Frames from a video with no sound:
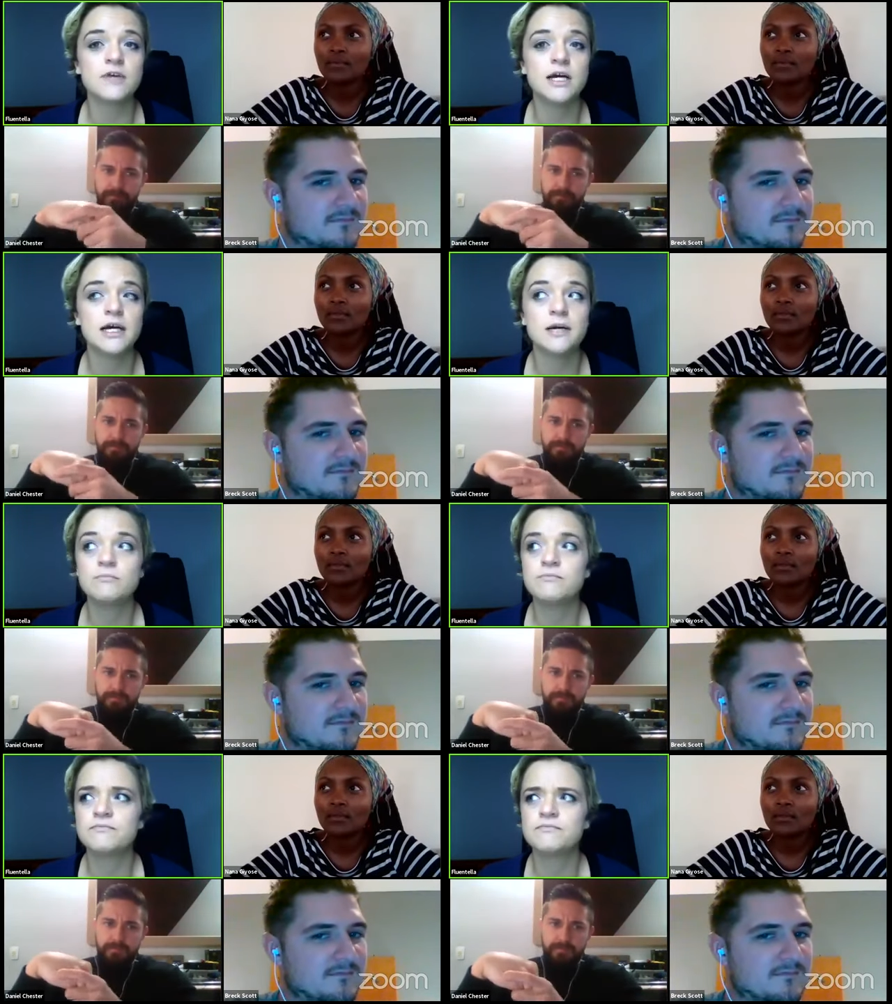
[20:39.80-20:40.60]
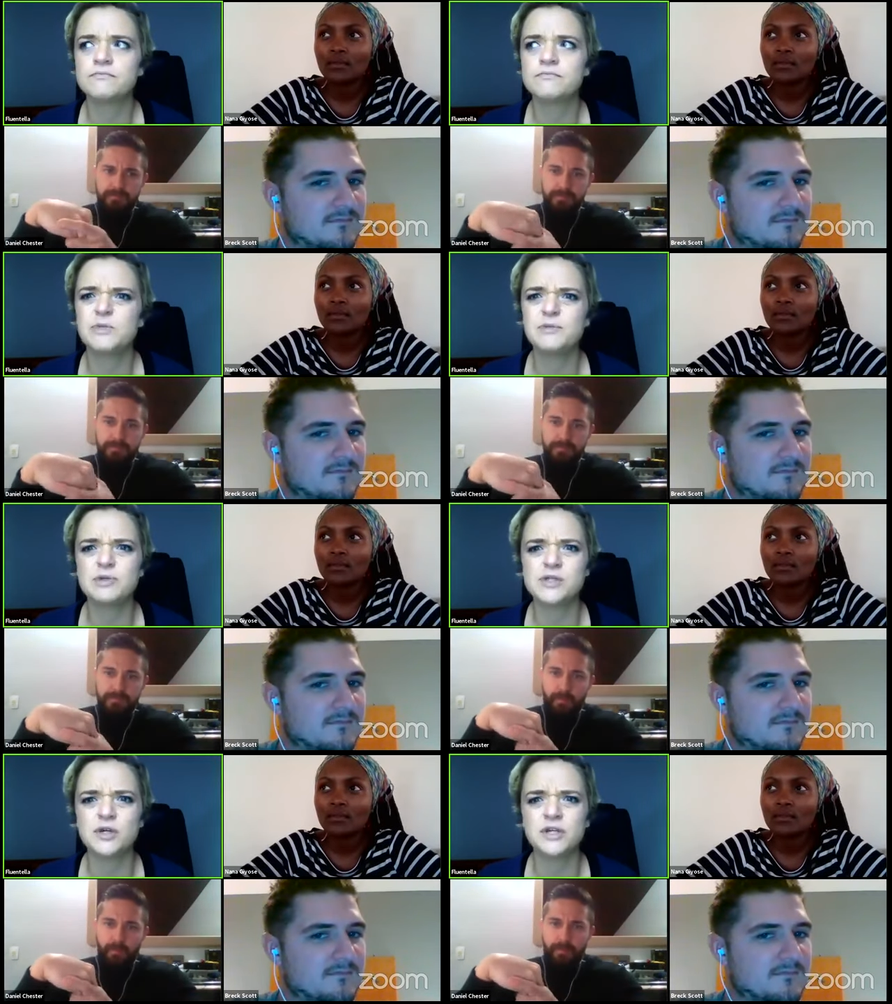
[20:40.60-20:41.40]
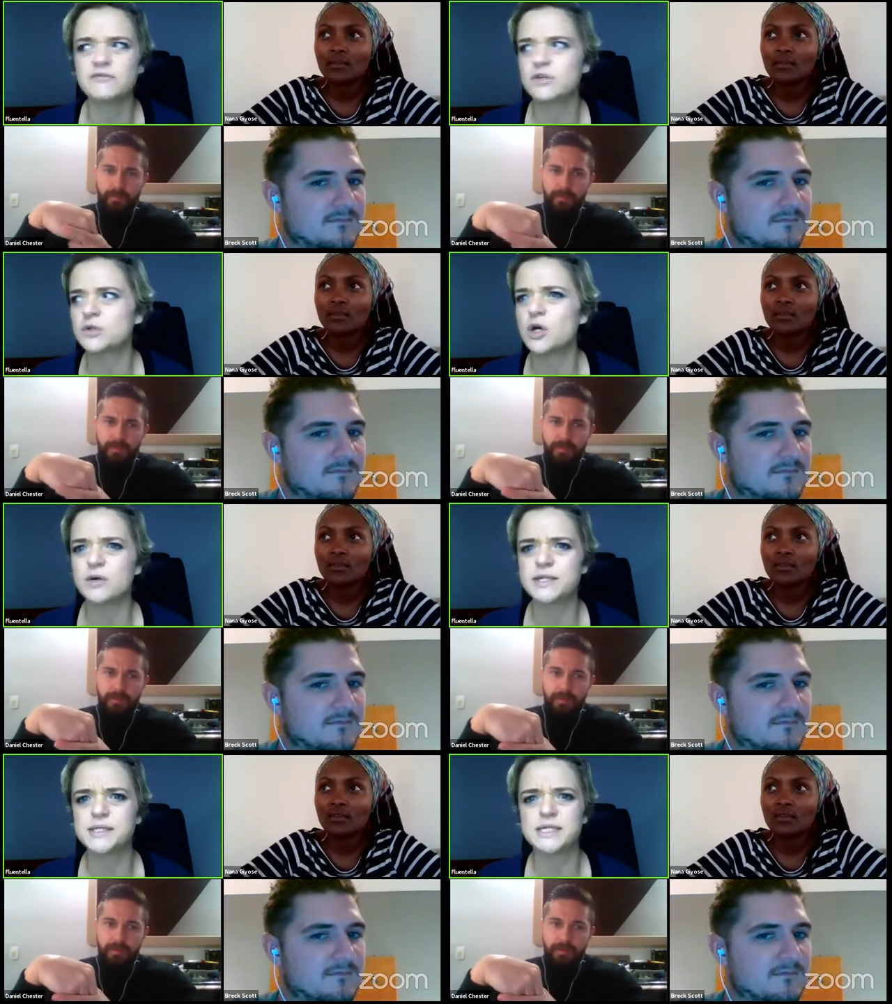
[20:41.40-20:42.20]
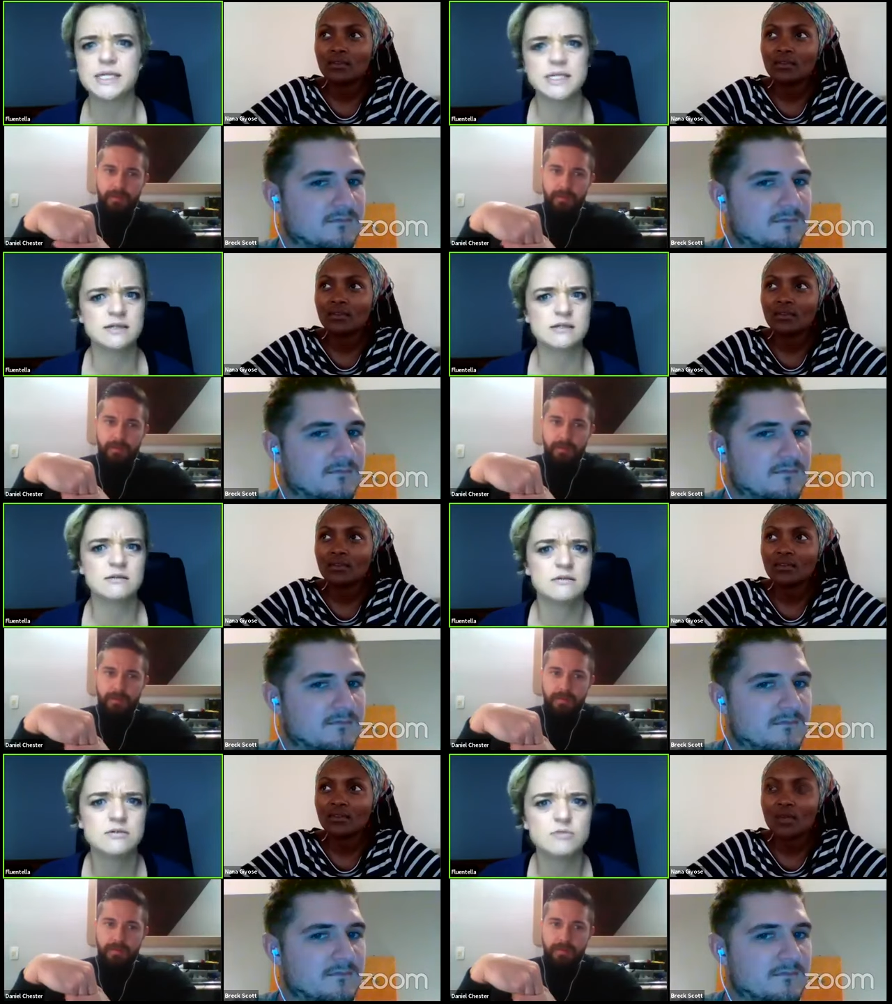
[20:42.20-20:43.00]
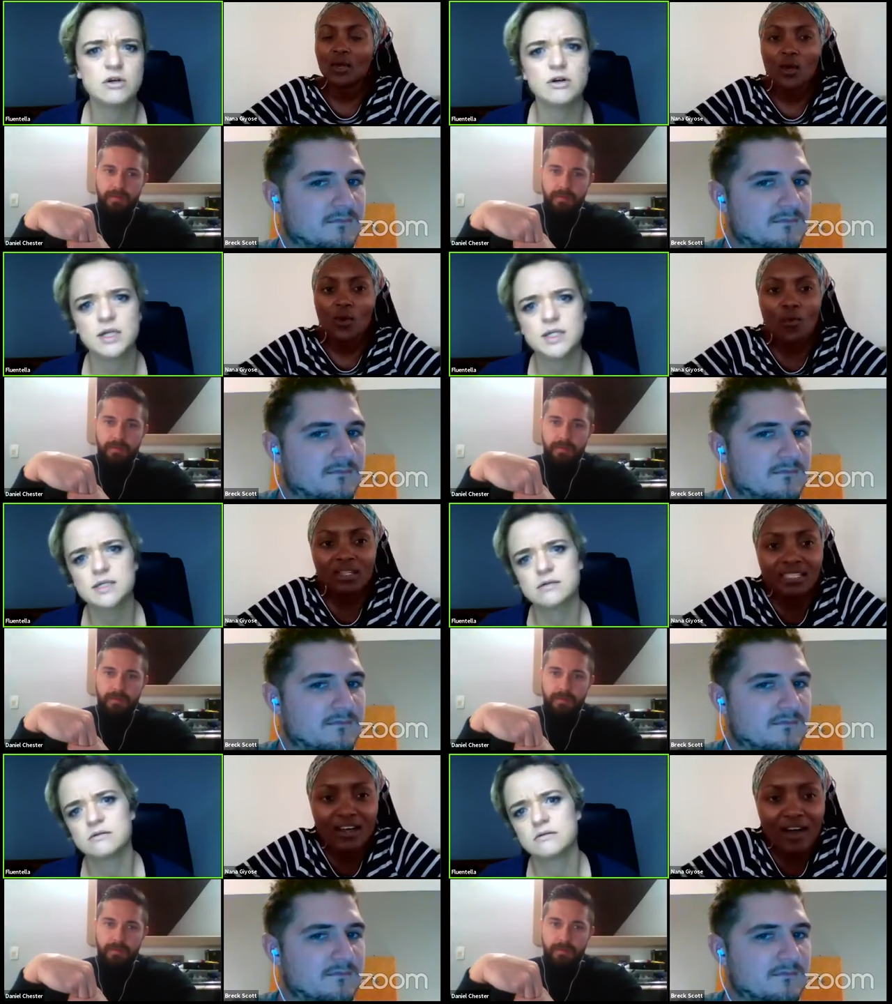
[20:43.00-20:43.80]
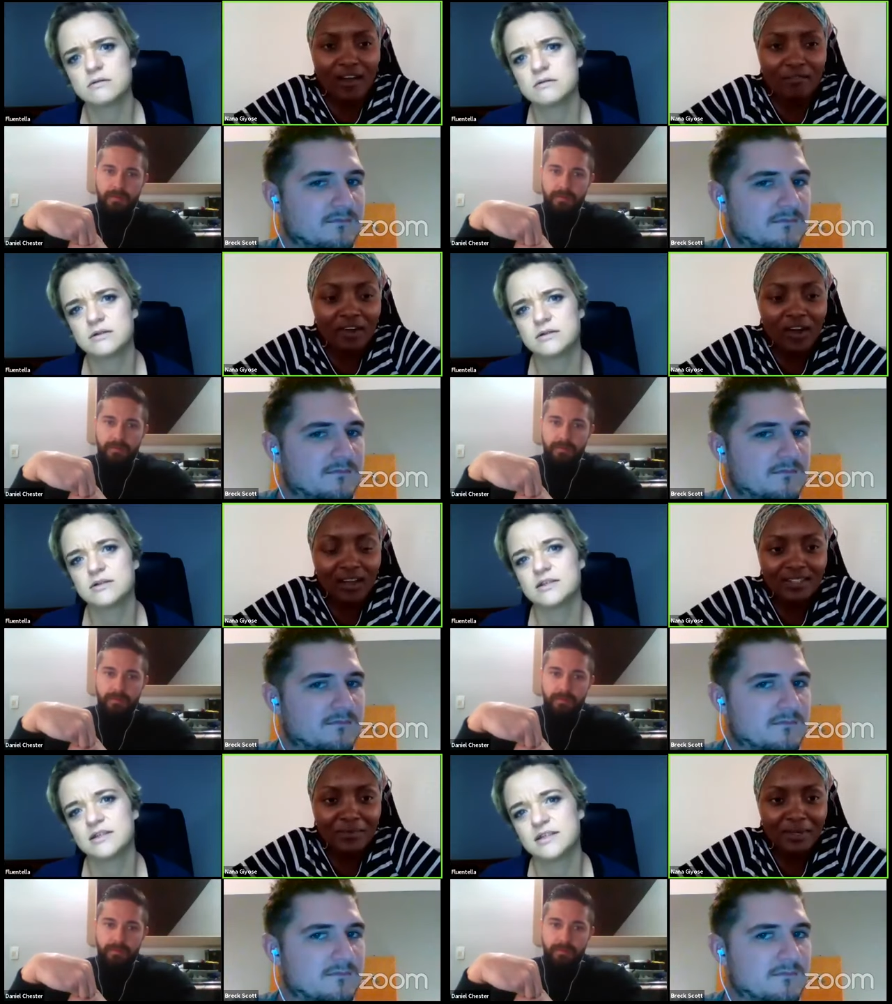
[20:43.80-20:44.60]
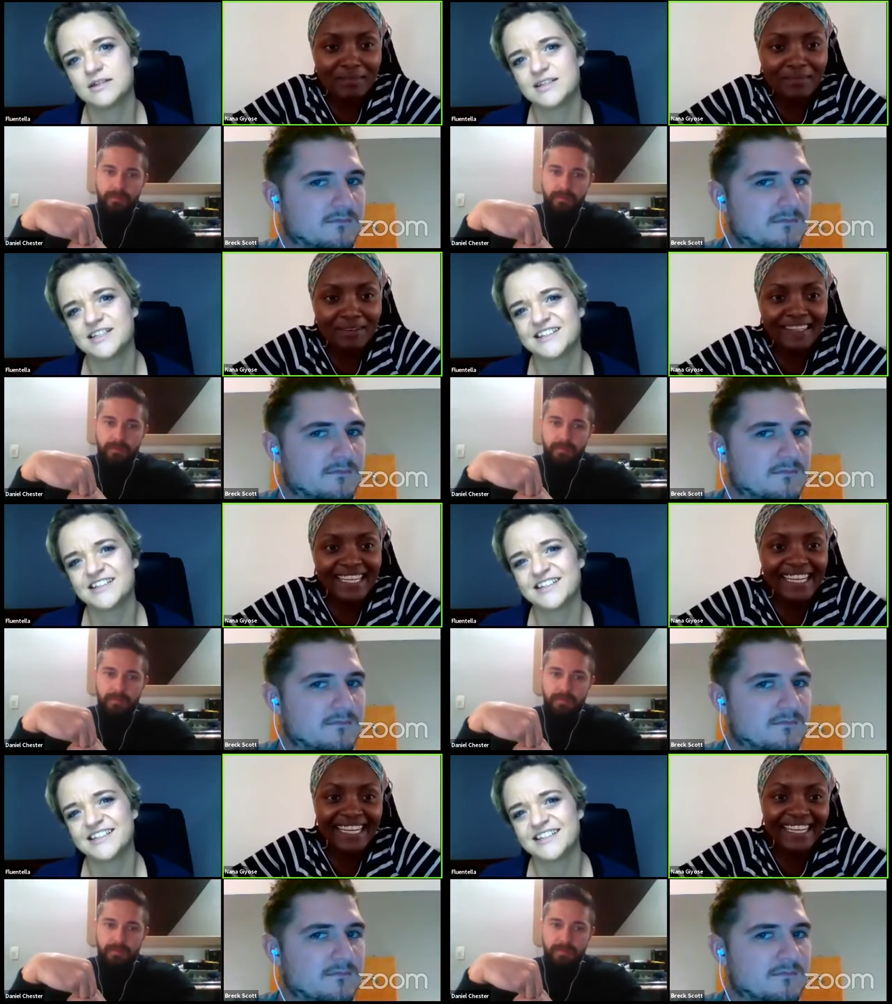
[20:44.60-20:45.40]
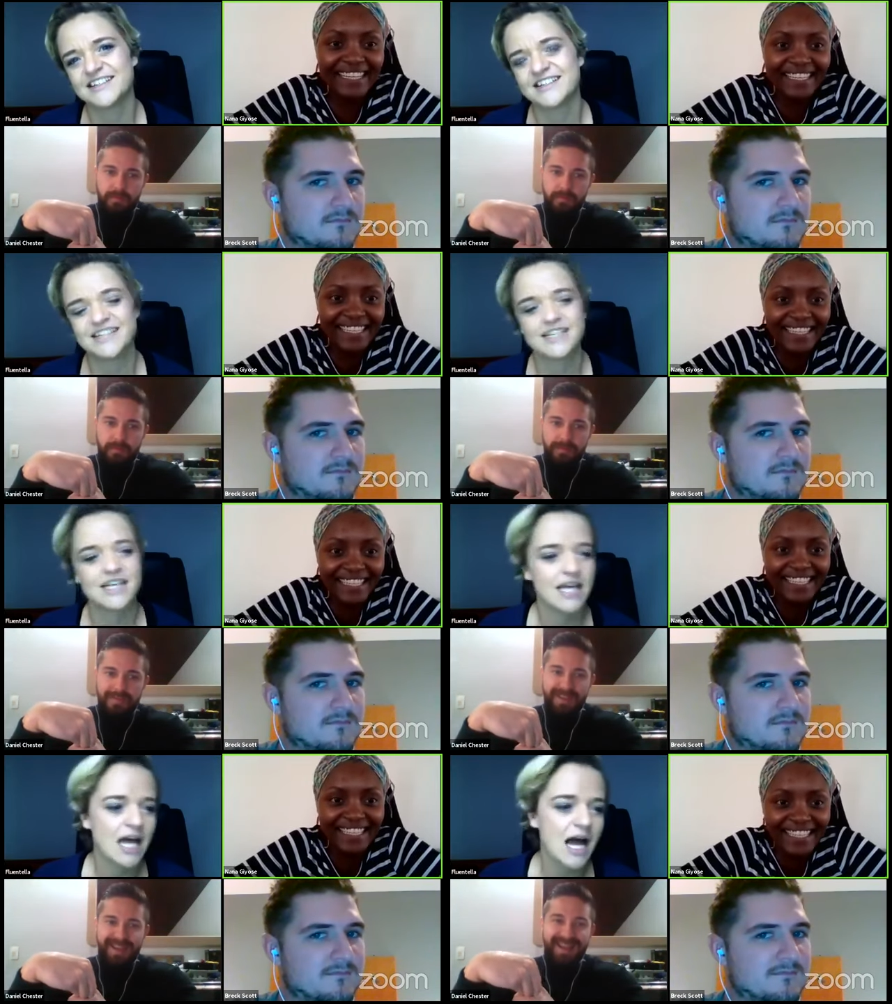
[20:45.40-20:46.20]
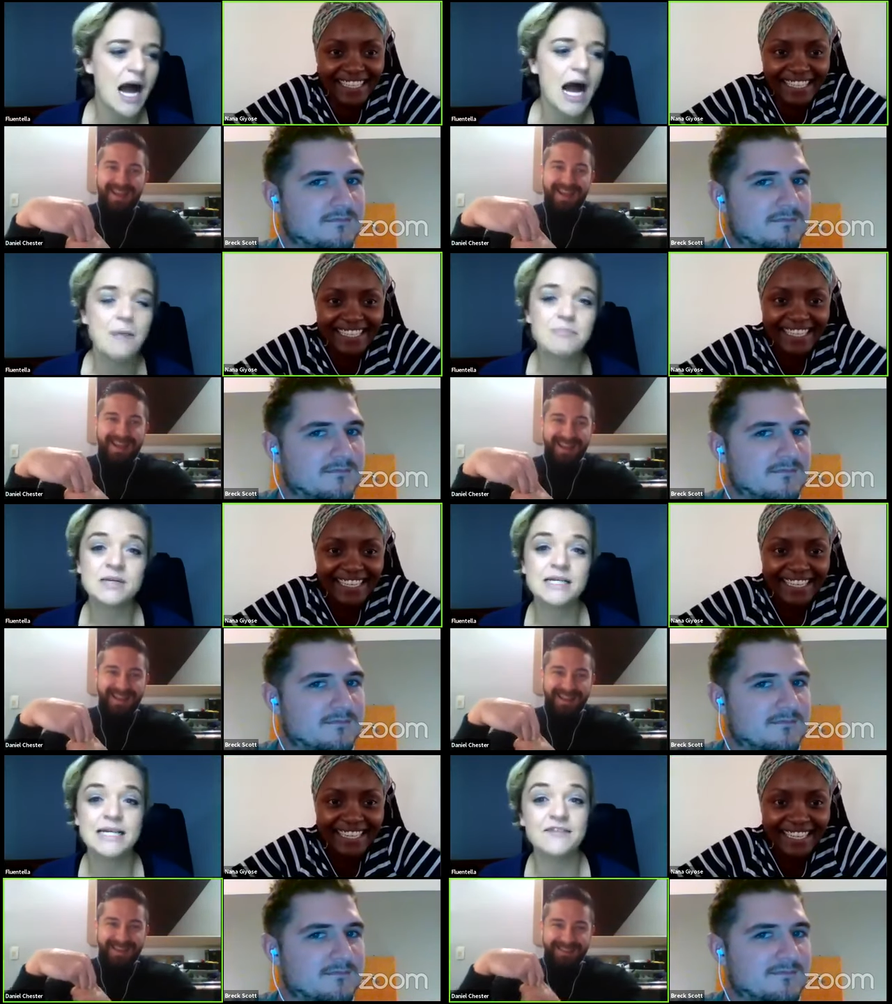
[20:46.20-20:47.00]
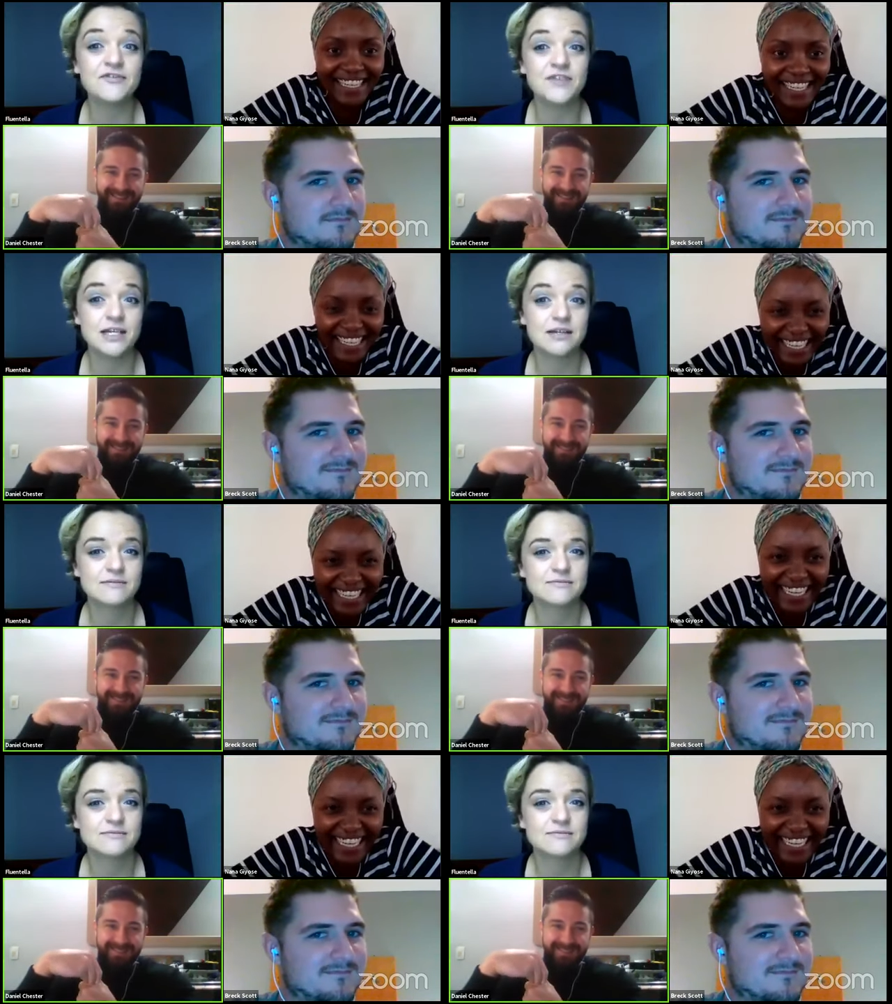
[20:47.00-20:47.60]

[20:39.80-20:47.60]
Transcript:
Speaker 1: um, people don't even know exists,
Speaker 2: to be honest. What's the Afrikaans word, Marie? Appelliefie.